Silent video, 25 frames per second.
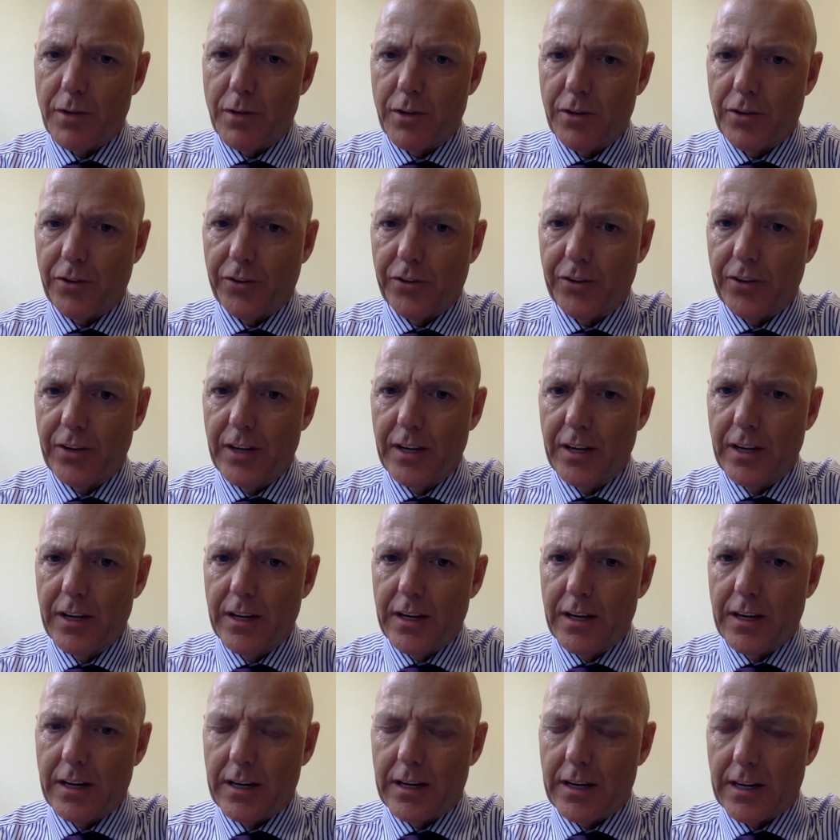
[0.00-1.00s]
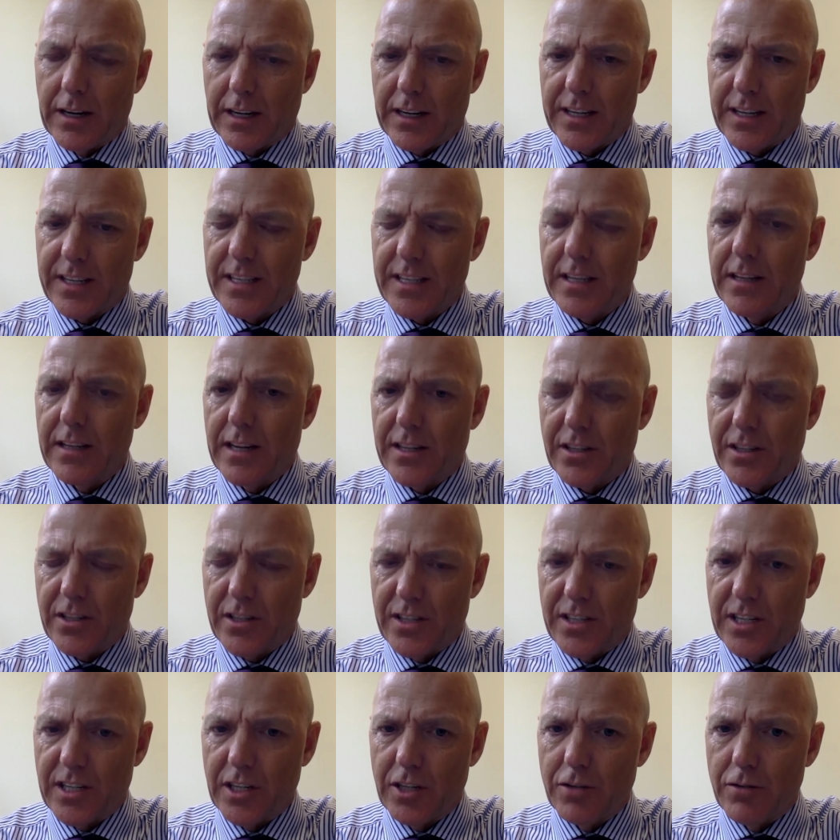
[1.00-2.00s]
months, and I can see that
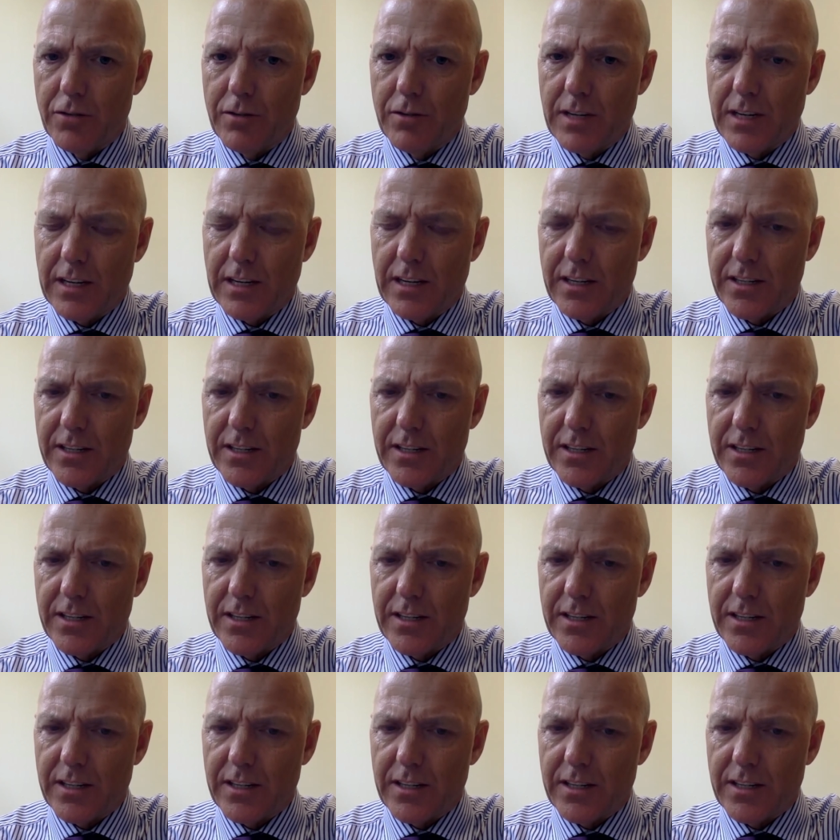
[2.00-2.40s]
continuing.